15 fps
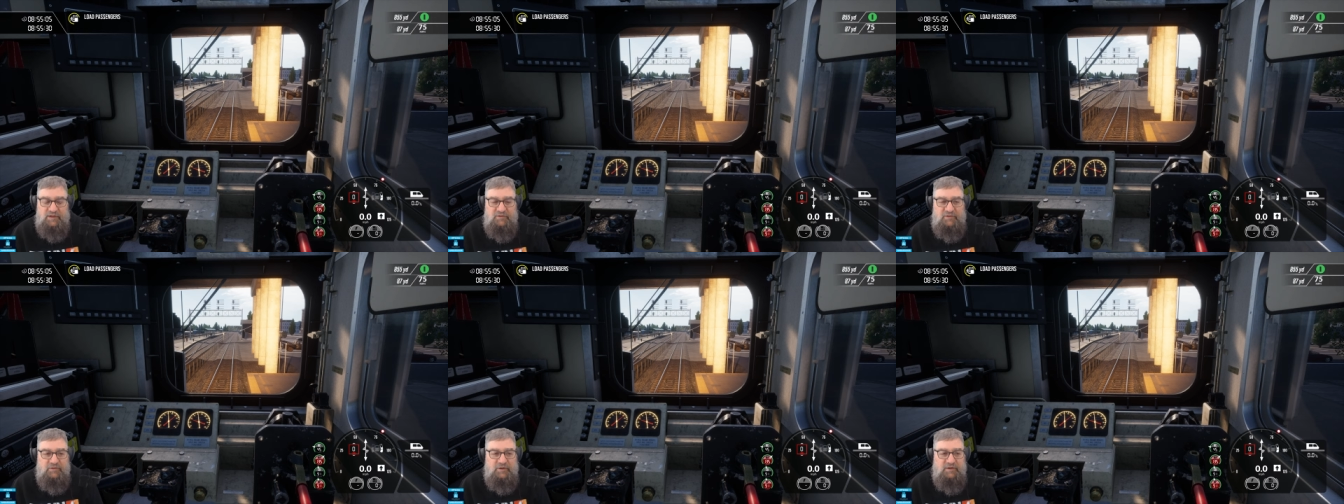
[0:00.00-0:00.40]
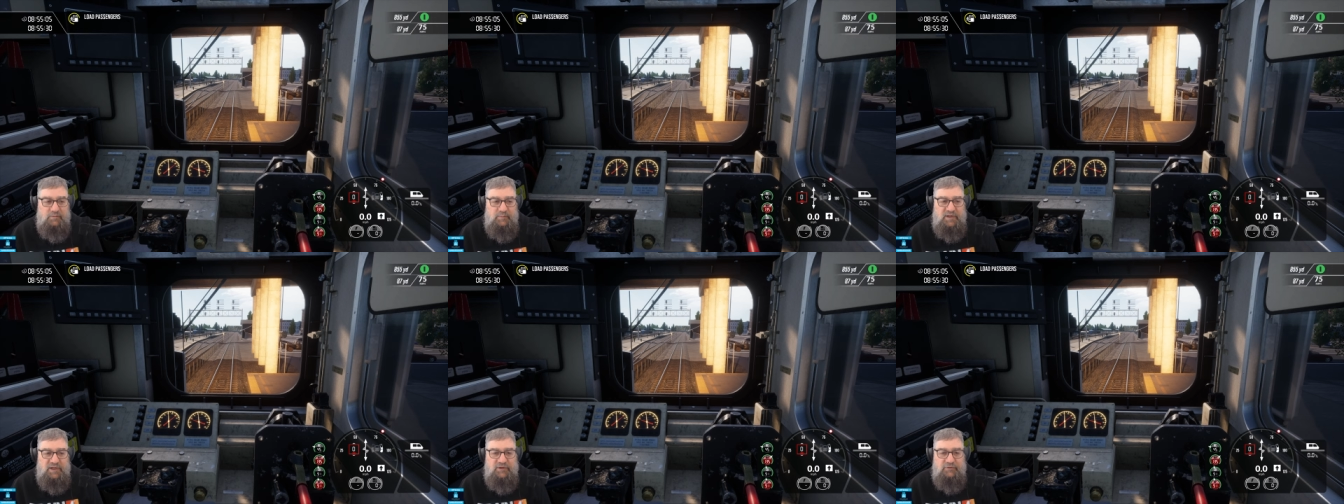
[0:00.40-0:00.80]
is you need to
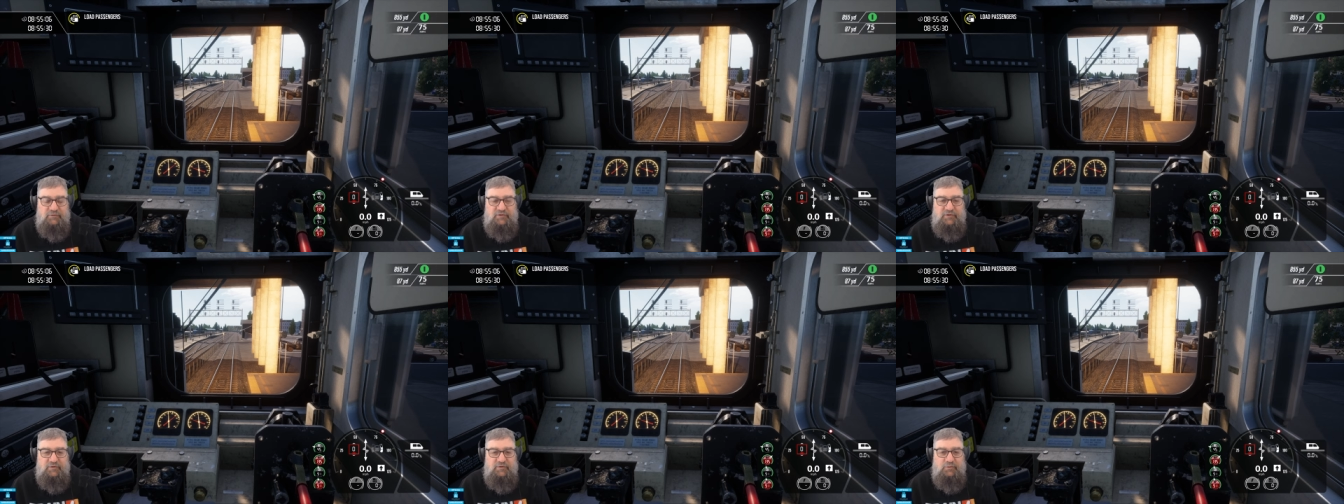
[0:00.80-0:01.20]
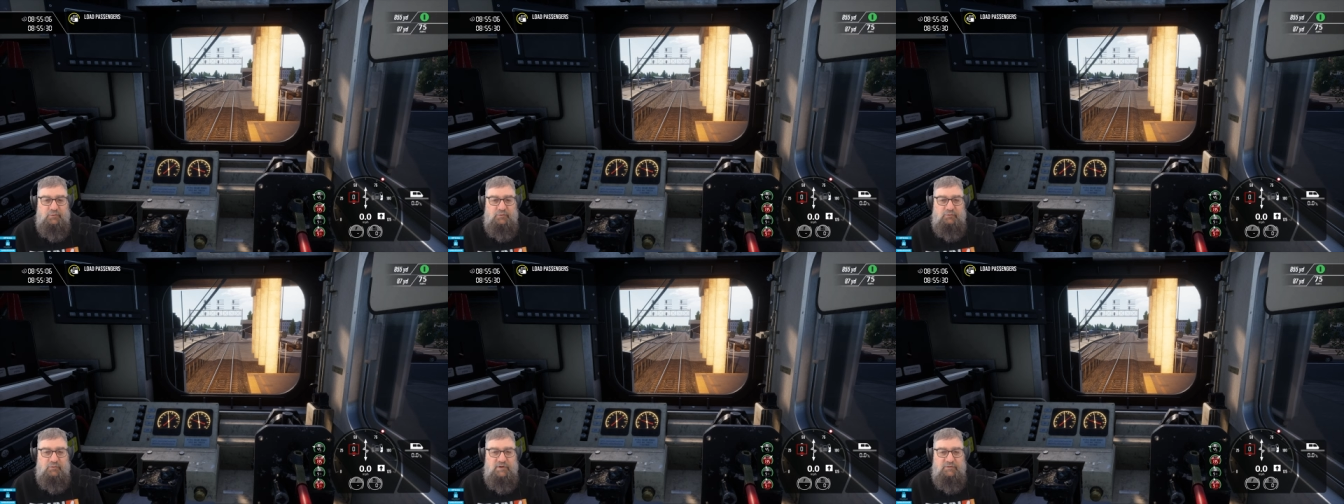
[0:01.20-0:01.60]
be interested in
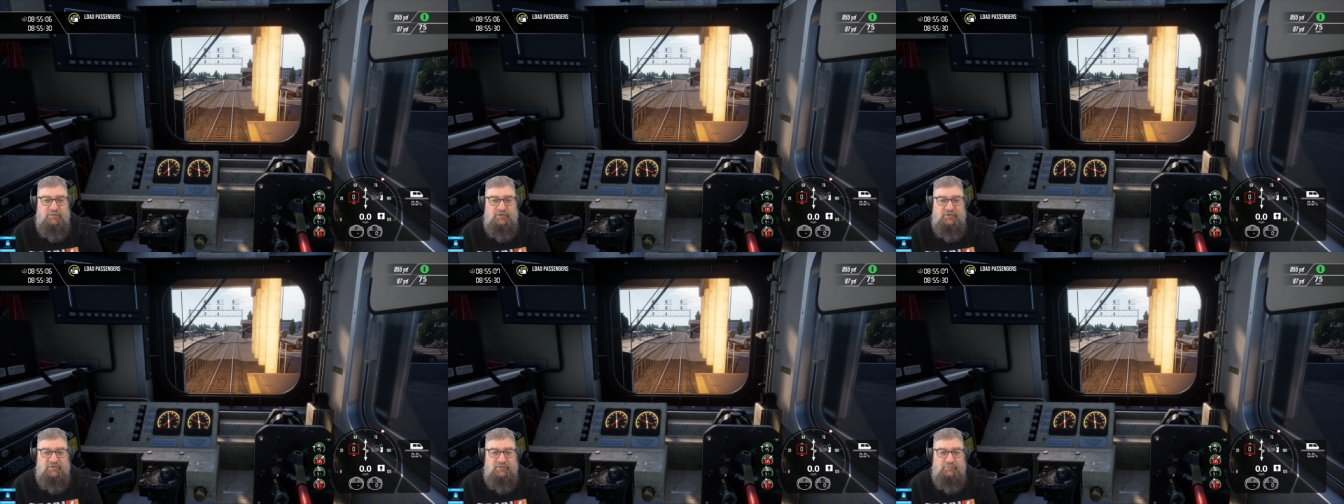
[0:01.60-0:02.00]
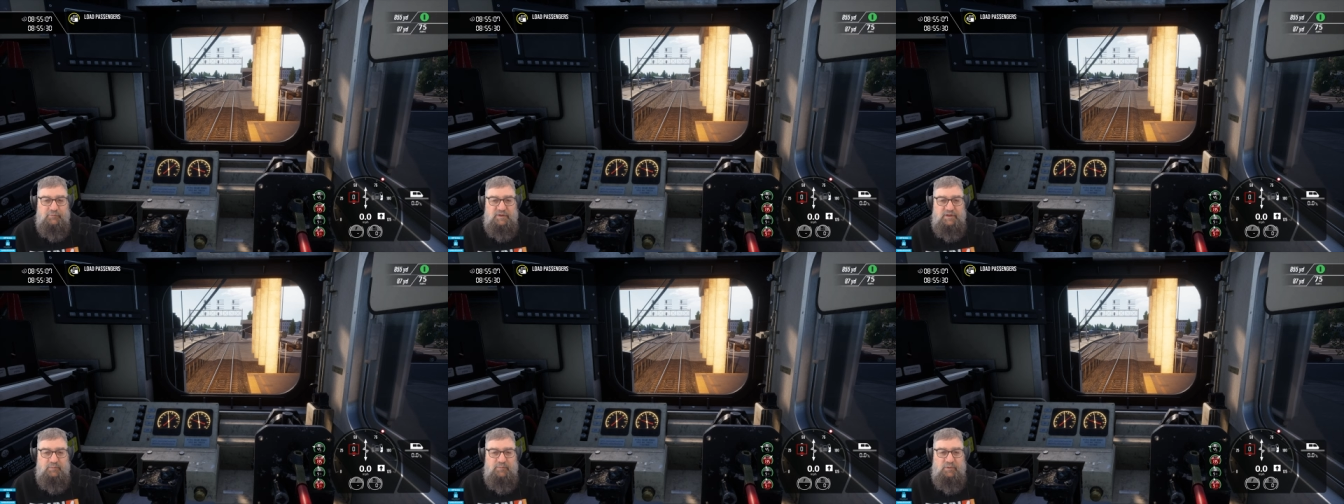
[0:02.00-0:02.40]
all three for this to really